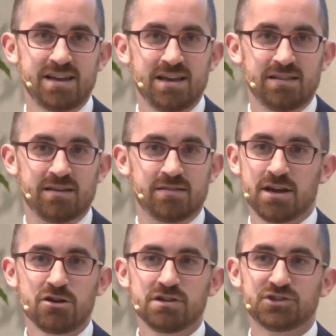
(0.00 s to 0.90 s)
That
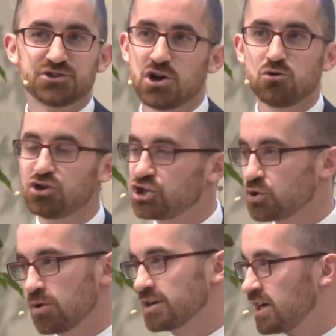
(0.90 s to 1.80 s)
there is no
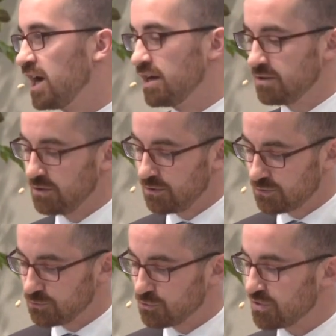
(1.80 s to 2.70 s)
shortcut
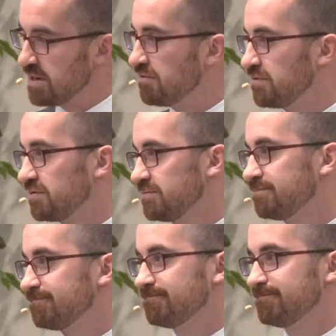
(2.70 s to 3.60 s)
through grief.
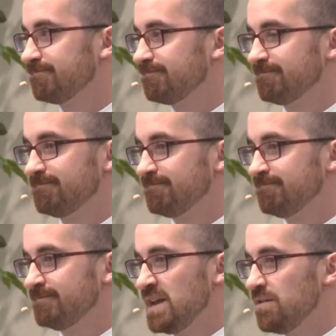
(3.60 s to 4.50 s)

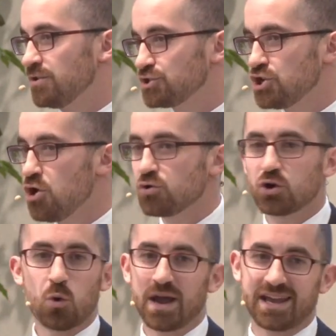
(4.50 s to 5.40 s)
There's no
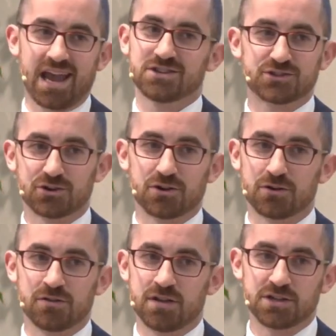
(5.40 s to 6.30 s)
quick answer
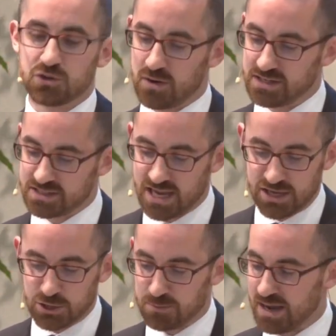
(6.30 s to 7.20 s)
that is going to
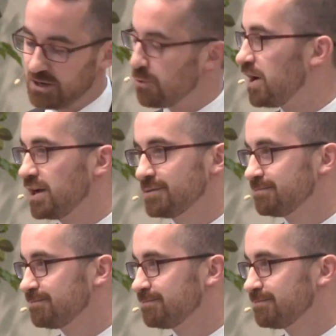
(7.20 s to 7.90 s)
take your pain away.